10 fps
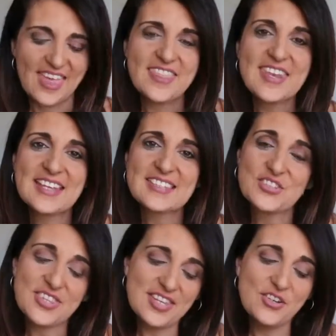The
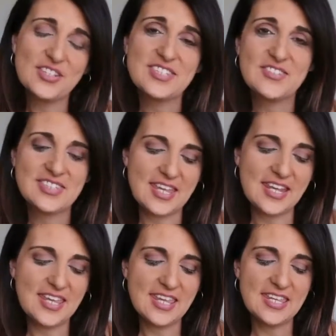next thing Christopher's
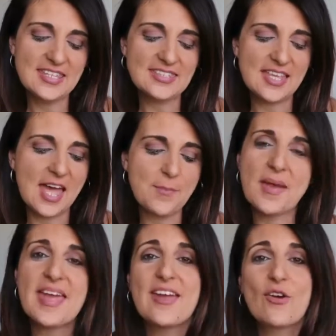getting is a
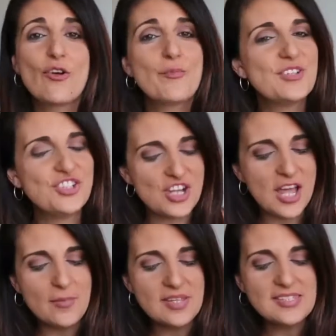pair of
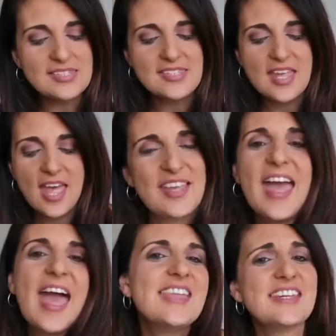pajamas.
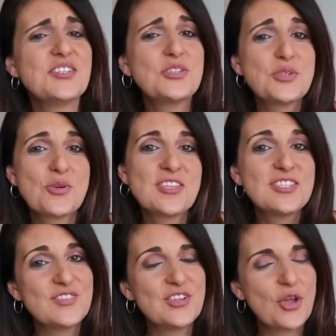And as you saw in
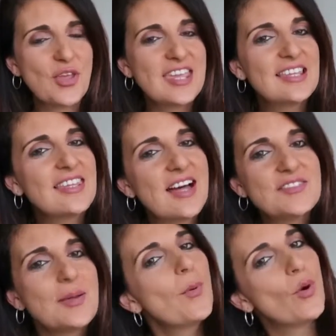this video, he
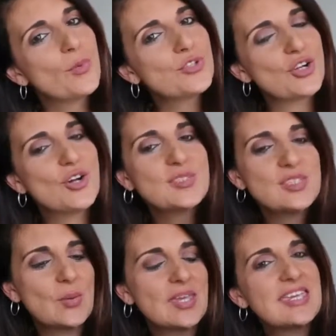loves Paw Patrol,
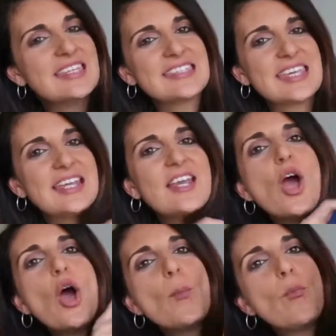so he is getting
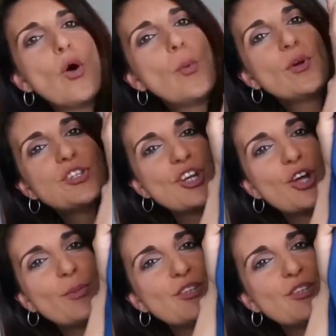Paw Patrol